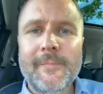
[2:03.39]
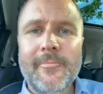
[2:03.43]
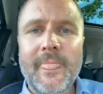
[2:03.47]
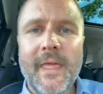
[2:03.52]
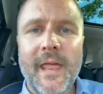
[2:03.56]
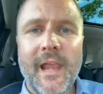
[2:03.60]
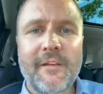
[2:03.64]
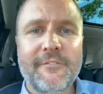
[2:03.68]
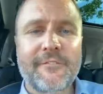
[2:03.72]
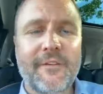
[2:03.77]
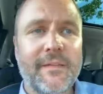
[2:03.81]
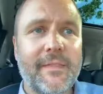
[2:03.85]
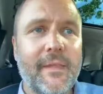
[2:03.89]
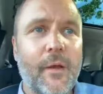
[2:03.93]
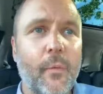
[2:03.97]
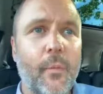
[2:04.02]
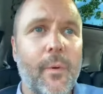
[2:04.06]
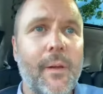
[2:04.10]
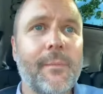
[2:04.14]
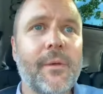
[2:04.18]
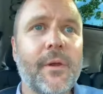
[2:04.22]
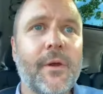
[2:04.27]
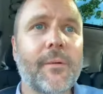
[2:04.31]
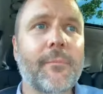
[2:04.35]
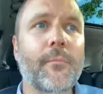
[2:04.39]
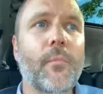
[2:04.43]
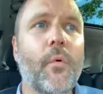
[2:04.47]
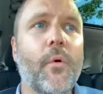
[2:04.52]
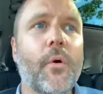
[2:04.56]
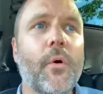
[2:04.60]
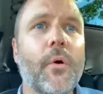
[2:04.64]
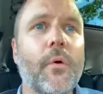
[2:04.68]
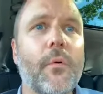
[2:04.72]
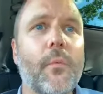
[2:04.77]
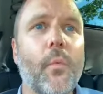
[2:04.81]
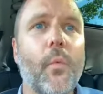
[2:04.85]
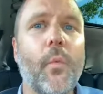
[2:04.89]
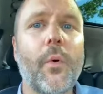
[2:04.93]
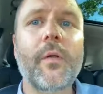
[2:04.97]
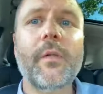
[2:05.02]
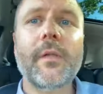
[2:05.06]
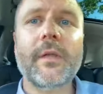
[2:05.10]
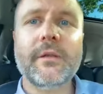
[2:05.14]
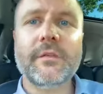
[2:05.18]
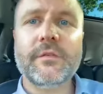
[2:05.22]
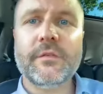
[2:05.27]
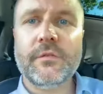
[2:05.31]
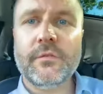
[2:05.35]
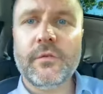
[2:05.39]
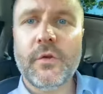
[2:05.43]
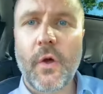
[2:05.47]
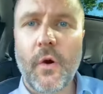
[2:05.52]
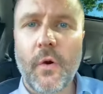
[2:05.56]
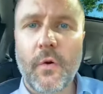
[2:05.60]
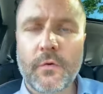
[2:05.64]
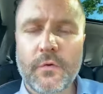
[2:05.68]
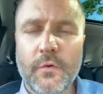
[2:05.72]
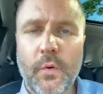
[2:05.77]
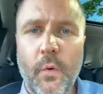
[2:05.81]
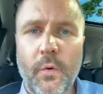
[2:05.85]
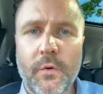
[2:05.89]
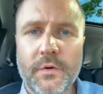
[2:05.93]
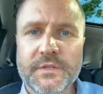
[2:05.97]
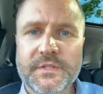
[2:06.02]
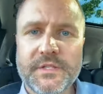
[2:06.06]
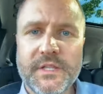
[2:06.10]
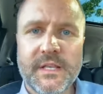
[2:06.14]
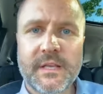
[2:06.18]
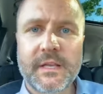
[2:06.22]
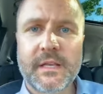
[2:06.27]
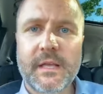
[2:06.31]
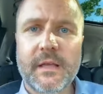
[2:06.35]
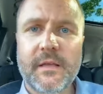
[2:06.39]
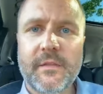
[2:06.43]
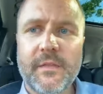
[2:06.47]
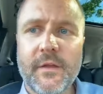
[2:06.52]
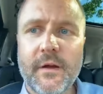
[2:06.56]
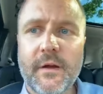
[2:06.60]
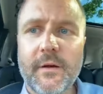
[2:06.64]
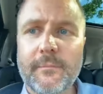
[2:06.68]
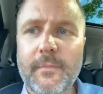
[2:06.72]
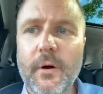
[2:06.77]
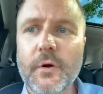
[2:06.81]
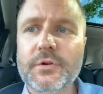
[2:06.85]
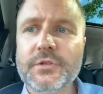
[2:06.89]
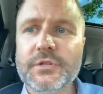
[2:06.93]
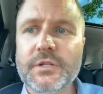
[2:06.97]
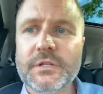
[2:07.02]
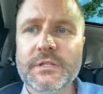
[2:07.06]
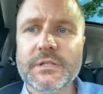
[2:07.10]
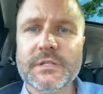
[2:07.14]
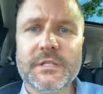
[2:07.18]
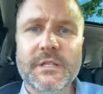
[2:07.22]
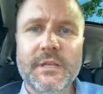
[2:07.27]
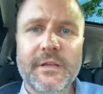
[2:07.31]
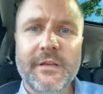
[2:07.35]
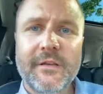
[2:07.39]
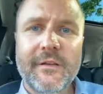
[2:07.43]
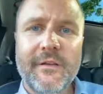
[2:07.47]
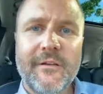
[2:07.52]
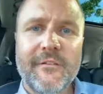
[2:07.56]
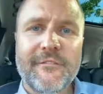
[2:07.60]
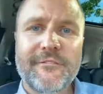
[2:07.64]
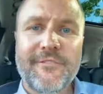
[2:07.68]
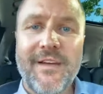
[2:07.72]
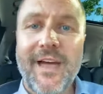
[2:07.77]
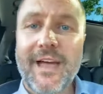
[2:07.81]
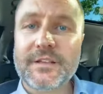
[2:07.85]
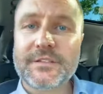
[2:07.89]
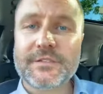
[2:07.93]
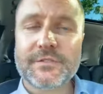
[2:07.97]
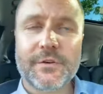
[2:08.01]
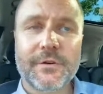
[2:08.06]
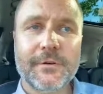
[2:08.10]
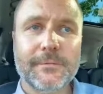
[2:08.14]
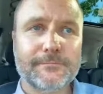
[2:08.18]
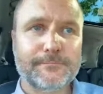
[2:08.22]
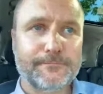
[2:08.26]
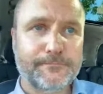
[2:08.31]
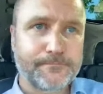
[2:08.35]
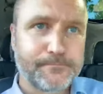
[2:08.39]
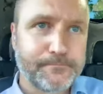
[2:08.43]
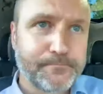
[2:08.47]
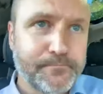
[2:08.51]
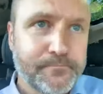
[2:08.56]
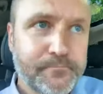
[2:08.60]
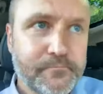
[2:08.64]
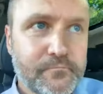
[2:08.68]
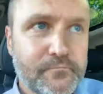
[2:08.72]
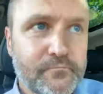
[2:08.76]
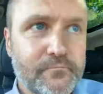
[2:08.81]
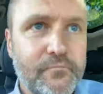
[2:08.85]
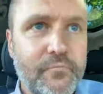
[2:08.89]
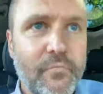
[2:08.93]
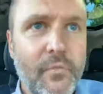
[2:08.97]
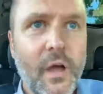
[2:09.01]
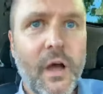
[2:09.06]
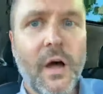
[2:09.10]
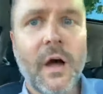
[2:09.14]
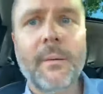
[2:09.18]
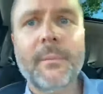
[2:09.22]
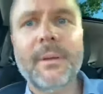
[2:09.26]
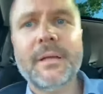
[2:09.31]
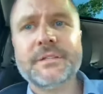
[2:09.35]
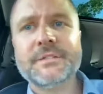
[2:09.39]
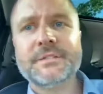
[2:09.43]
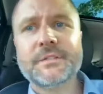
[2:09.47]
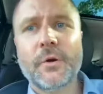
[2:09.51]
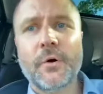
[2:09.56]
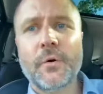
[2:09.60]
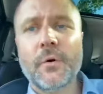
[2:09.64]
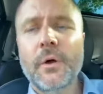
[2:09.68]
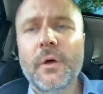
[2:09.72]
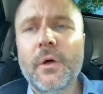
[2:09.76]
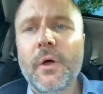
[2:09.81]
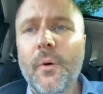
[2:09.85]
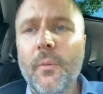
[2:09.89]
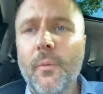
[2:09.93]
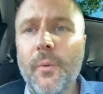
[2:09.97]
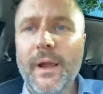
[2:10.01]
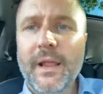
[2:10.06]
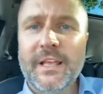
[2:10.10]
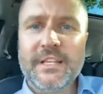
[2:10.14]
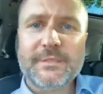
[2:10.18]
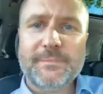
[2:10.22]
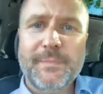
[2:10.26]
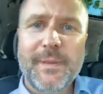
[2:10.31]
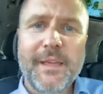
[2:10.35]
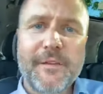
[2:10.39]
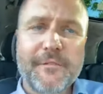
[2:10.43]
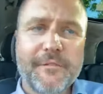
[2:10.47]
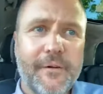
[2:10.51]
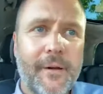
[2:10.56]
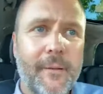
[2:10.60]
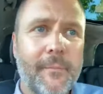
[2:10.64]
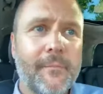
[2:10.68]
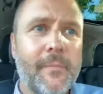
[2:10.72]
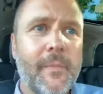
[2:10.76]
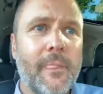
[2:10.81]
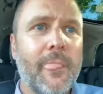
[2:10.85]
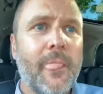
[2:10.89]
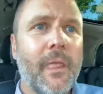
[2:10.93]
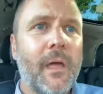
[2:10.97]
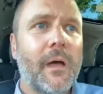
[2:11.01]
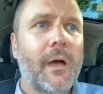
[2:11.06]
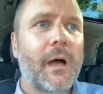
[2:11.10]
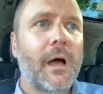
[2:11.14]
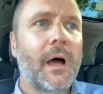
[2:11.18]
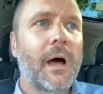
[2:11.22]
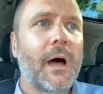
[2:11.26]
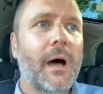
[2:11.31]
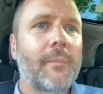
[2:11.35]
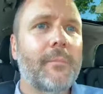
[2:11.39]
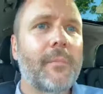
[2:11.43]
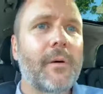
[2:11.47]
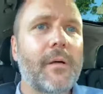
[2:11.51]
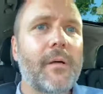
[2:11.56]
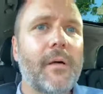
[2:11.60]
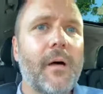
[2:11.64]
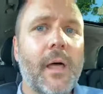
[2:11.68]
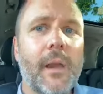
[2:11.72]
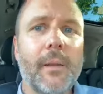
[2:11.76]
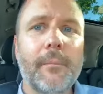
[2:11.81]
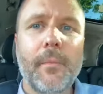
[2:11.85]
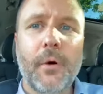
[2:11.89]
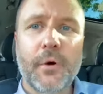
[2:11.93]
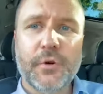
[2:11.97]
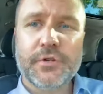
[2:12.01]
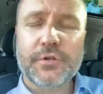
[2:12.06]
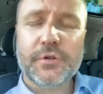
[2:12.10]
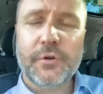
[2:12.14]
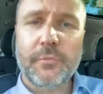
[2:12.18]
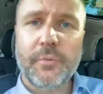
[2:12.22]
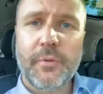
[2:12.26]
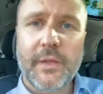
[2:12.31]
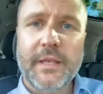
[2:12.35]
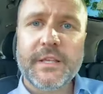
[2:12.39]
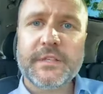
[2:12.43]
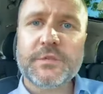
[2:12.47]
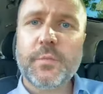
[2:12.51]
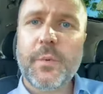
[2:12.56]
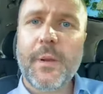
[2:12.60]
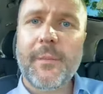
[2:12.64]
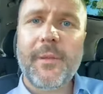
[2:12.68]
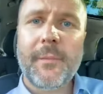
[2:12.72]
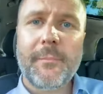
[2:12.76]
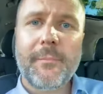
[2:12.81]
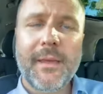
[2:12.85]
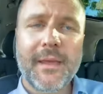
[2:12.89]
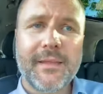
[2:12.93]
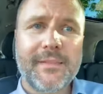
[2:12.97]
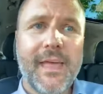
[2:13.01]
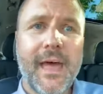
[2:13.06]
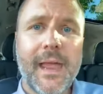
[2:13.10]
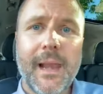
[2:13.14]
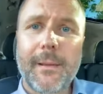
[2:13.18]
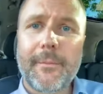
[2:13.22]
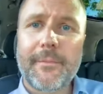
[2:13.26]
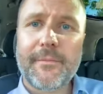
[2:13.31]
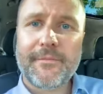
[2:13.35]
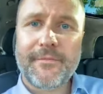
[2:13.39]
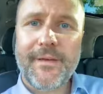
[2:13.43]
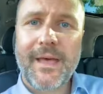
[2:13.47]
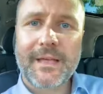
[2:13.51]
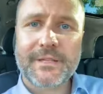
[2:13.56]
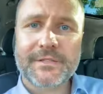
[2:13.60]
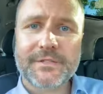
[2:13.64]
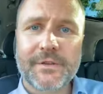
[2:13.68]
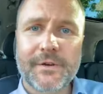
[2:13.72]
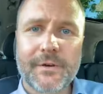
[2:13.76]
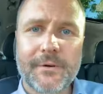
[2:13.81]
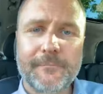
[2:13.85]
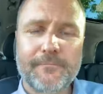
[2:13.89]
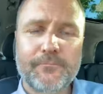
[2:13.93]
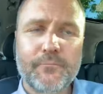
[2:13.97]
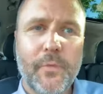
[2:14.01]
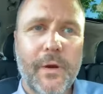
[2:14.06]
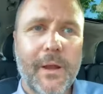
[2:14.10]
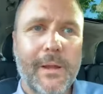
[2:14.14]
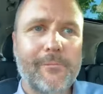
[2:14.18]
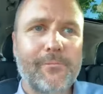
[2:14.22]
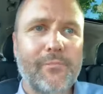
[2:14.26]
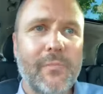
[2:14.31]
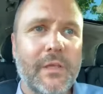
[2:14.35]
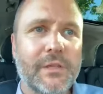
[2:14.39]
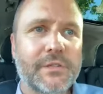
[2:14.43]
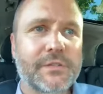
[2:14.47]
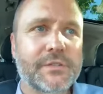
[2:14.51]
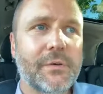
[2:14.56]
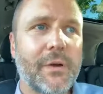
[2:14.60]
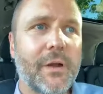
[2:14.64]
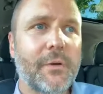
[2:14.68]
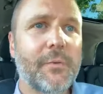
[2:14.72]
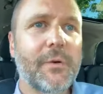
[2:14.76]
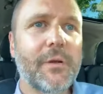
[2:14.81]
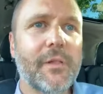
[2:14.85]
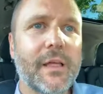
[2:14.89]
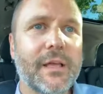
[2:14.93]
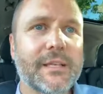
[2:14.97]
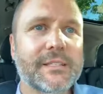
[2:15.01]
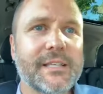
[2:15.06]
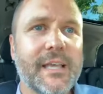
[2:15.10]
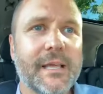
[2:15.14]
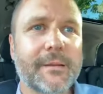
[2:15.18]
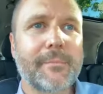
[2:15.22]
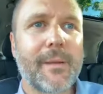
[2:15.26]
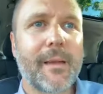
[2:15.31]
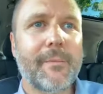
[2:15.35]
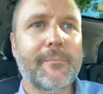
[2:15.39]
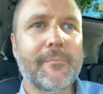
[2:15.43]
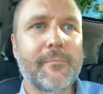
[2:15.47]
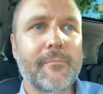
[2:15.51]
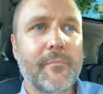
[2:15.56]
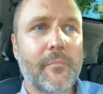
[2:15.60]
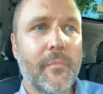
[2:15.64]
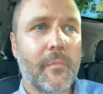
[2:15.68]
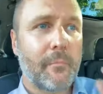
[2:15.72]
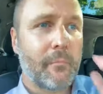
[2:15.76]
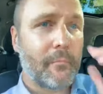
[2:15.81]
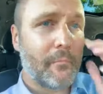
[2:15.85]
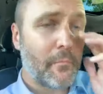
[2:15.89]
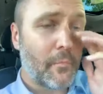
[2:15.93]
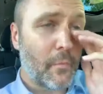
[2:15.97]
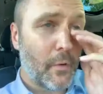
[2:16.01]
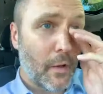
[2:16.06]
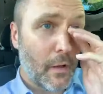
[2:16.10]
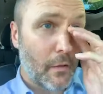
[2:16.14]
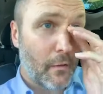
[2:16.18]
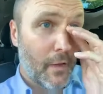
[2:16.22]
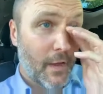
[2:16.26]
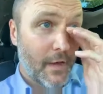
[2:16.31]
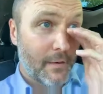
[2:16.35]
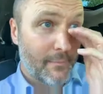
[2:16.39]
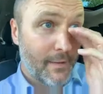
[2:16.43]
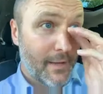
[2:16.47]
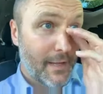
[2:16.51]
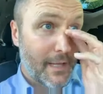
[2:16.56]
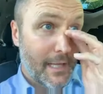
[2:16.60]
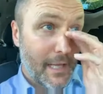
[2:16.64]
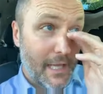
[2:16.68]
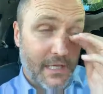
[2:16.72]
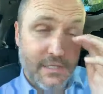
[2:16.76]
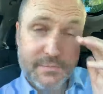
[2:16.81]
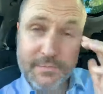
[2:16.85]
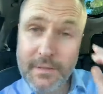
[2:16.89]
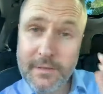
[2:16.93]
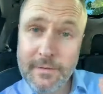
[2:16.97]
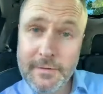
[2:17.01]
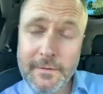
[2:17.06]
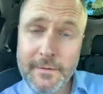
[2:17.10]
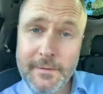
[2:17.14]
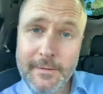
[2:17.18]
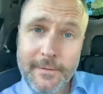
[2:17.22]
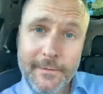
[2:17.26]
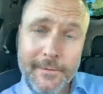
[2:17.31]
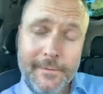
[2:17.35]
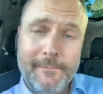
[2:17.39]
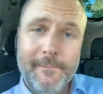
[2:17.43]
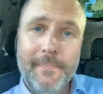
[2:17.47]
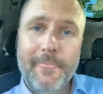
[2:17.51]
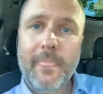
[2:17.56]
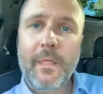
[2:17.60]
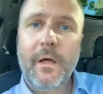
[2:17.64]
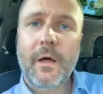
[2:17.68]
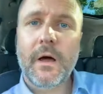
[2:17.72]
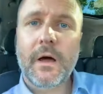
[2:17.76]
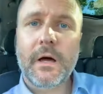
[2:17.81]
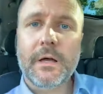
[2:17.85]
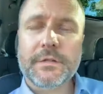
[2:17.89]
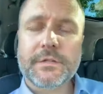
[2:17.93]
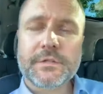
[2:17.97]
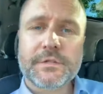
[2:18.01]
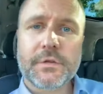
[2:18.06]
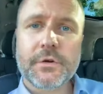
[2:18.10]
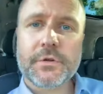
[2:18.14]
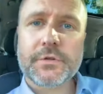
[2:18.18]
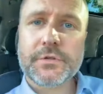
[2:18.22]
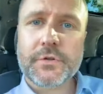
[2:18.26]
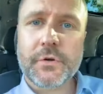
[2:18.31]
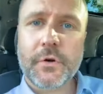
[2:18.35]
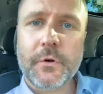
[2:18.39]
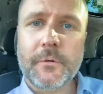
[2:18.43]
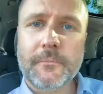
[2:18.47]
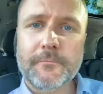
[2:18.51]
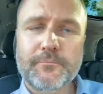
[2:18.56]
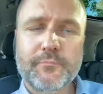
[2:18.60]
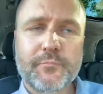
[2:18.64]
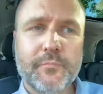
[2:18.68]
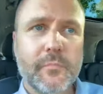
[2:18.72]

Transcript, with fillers: and I find that women are more willing to go towards the their emotions faster. Um, and so when I speak from um, an emotional place, women pick that up faster, right? And so I realized like my a lot of my engagement on social